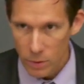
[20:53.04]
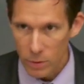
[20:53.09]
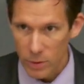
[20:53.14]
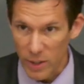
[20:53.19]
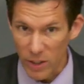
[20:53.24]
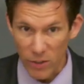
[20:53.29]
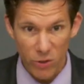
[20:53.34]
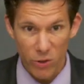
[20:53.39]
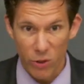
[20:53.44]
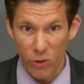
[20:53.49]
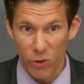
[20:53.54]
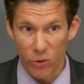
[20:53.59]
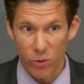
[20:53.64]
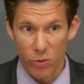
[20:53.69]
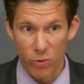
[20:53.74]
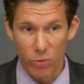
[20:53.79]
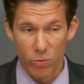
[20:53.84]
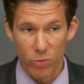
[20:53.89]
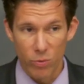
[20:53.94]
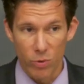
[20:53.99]
That's just
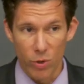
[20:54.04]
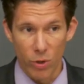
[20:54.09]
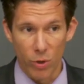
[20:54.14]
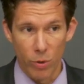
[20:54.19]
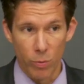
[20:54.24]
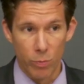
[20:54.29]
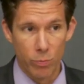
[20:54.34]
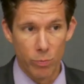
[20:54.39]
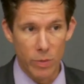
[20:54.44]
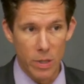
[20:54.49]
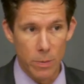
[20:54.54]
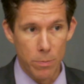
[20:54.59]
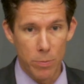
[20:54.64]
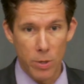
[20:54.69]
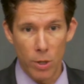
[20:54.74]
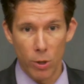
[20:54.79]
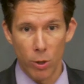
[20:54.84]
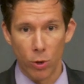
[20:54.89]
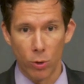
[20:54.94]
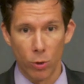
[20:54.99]
the
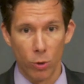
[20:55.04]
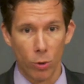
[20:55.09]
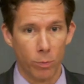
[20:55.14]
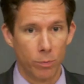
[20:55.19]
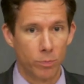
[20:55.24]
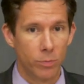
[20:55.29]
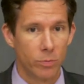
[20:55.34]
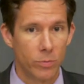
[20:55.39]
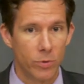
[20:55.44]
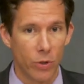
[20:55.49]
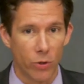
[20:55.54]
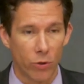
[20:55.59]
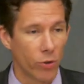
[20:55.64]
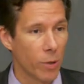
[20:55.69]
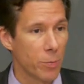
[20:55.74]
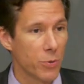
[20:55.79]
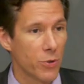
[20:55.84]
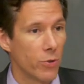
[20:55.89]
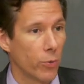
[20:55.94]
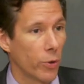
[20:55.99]
empirical
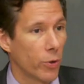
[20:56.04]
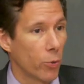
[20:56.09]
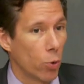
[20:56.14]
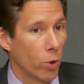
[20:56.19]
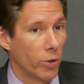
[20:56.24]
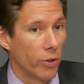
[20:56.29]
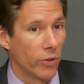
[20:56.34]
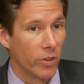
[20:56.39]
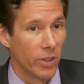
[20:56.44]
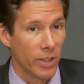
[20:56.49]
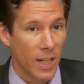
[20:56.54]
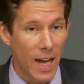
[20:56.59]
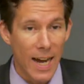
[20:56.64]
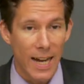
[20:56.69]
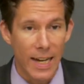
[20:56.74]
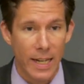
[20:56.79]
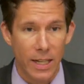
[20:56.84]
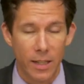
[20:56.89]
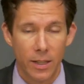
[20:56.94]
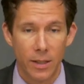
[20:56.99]
description of what the world is
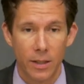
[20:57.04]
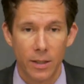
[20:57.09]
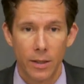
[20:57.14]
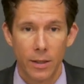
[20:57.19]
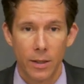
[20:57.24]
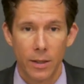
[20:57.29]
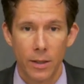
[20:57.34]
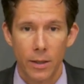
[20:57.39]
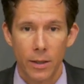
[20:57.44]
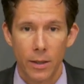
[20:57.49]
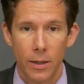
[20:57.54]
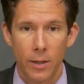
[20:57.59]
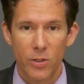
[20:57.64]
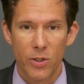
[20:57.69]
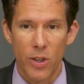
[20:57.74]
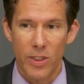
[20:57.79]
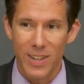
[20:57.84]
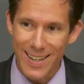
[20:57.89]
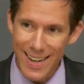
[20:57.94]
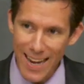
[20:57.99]
like,
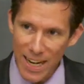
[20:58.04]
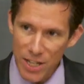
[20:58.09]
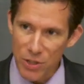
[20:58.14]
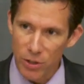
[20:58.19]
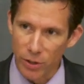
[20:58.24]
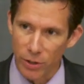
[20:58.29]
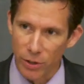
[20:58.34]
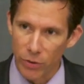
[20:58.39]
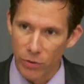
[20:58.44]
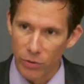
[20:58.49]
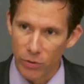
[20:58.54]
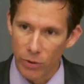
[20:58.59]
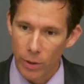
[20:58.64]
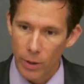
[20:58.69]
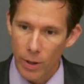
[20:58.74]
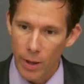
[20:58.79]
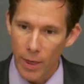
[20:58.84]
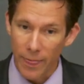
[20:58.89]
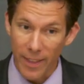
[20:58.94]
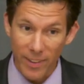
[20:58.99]
to the nationalist,
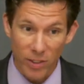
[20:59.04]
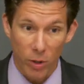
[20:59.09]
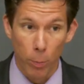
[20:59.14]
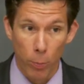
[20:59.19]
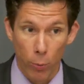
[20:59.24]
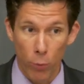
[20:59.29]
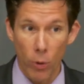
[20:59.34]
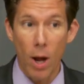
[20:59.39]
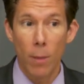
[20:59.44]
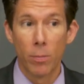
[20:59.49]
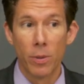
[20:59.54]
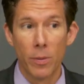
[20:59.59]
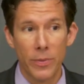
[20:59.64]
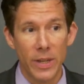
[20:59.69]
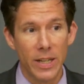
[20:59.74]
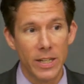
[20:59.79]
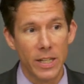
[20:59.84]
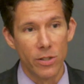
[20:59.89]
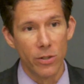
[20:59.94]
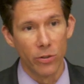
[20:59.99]
that's a problem
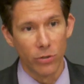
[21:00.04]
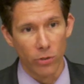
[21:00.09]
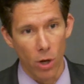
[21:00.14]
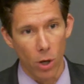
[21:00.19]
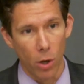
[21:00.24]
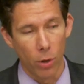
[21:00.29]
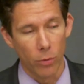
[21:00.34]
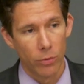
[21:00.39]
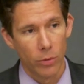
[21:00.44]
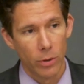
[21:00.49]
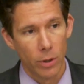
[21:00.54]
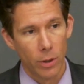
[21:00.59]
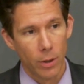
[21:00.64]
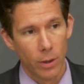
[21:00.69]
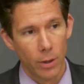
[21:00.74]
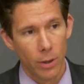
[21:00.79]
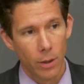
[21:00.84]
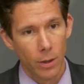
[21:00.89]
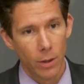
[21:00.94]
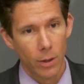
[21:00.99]
they need to solve.
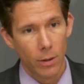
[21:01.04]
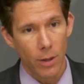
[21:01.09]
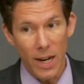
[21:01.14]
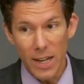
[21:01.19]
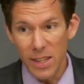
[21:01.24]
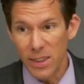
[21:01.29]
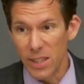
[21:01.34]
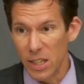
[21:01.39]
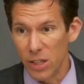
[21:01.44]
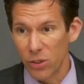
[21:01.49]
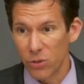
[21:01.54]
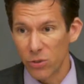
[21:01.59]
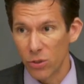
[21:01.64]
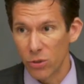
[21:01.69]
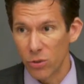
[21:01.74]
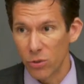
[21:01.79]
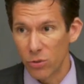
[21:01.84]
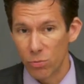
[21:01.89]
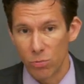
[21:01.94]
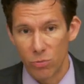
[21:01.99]
I think it's
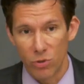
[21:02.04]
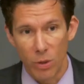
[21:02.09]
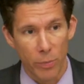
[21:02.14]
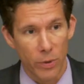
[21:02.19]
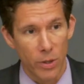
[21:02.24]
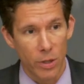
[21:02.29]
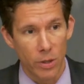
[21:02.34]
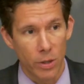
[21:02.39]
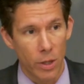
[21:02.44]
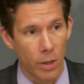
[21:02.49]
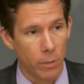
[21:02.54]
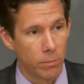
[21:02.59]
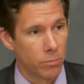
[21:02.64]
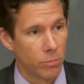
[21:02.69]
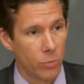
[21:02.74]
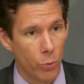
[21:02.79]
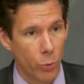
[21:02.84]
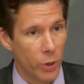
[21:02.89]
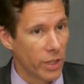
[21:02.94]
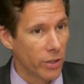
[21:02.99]
just something uh,
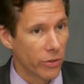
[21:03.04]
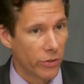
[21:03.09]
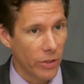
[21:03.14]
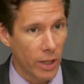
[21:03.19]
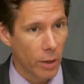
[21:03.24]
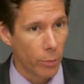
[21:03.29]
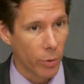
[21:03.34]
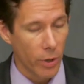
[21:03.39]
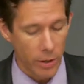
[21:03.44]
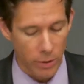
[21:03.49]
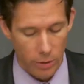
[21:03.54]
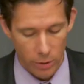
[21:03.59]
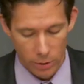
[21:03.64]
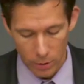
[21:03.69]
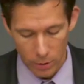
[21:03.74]
we can celebrate.